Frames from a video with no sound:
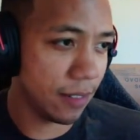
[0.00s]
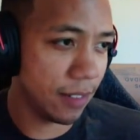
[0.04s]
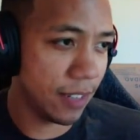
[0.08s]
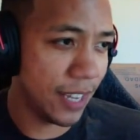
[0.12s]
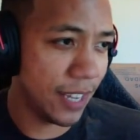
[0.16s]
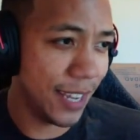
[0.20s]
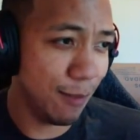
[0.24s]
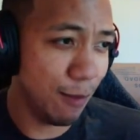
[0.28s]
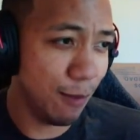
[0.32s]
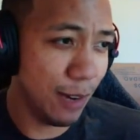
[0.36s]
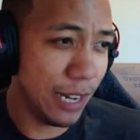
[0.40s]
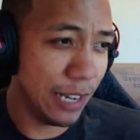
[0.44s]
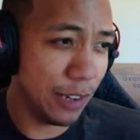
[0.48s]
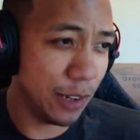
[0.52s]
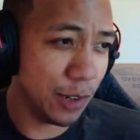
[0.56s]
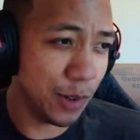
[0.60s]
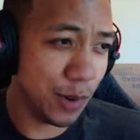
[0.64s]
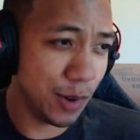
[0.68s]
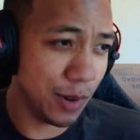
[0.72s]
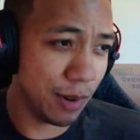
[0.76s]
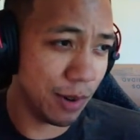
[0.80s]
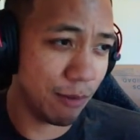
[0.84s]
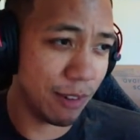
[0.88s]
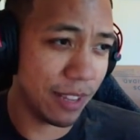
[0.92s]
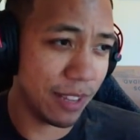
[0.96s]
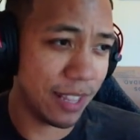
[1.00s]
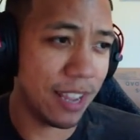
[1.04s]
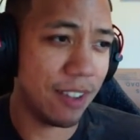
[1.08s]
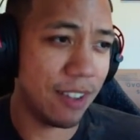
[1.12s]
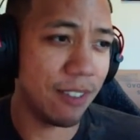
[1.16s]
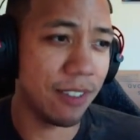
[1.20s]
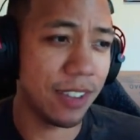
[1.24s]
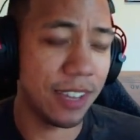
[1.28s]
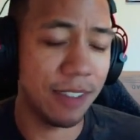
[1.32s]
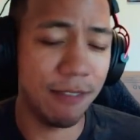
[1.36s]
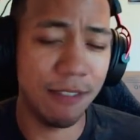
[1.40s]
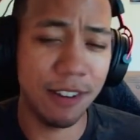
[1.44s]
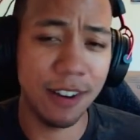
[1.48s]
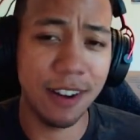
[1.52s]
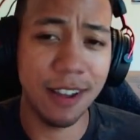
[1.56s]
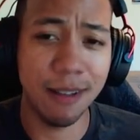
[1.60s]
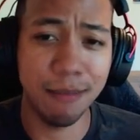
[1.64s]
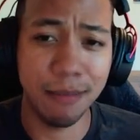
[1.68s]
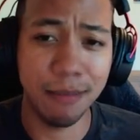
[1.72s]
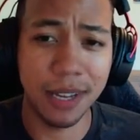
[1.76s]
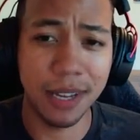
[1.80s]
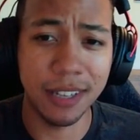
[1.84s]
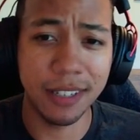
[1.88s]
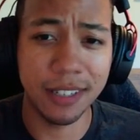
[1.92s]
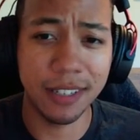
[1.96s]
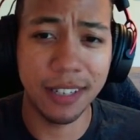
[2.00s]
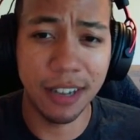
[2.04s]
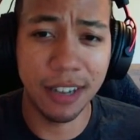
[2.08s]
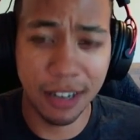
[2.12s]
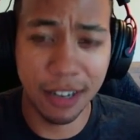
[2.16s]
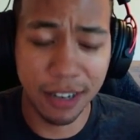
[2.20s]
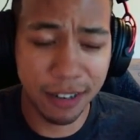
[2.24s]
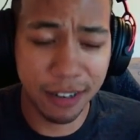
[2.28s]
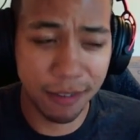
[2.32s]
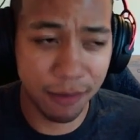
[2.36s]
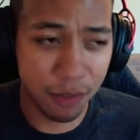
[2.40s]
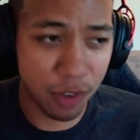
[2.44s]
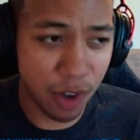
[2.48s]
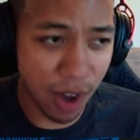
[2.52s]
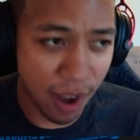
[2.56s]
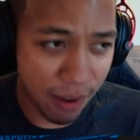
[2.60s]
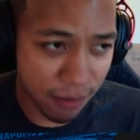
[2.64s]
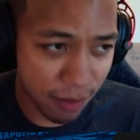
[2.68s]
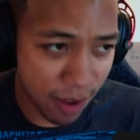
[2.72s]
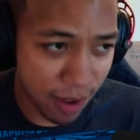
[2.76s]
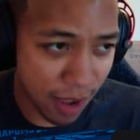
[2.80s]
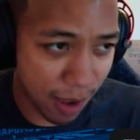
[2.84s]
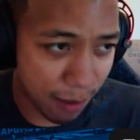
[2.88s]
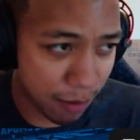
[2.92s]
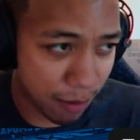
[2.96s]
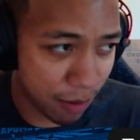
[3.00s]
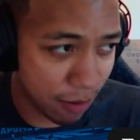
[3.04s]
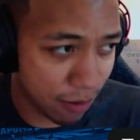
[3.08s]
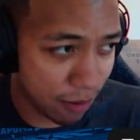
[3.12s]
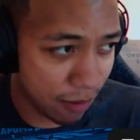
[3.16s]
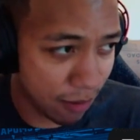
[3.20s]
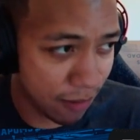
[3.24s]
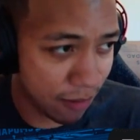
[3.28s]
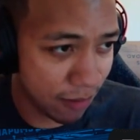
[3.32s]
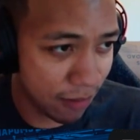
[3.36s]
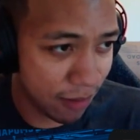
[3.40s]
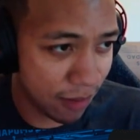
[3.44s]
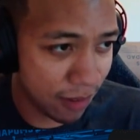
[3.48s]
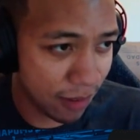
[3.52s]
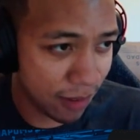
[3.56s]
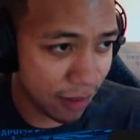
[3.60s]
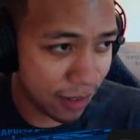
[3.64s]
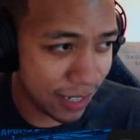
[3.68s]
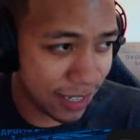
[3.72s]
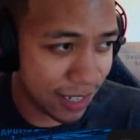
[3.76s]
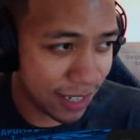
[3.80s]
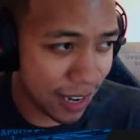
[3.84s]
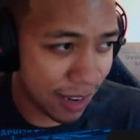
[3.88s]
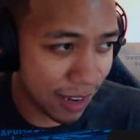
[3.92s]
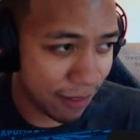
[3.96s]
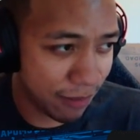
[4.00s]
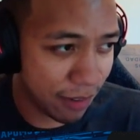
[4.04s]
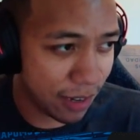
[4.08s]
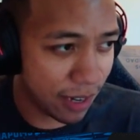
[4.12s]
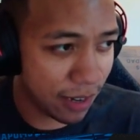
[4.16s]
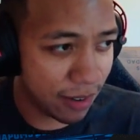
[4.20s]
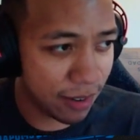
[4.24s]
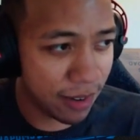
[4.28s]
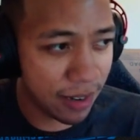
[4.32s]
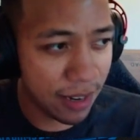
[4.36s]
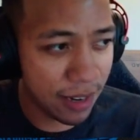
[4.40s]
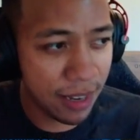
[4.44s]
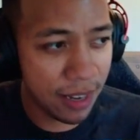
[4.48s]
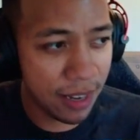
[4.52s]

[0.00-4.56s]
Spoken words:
Can we do it without giving up a ton of draft capital? Let's dive in.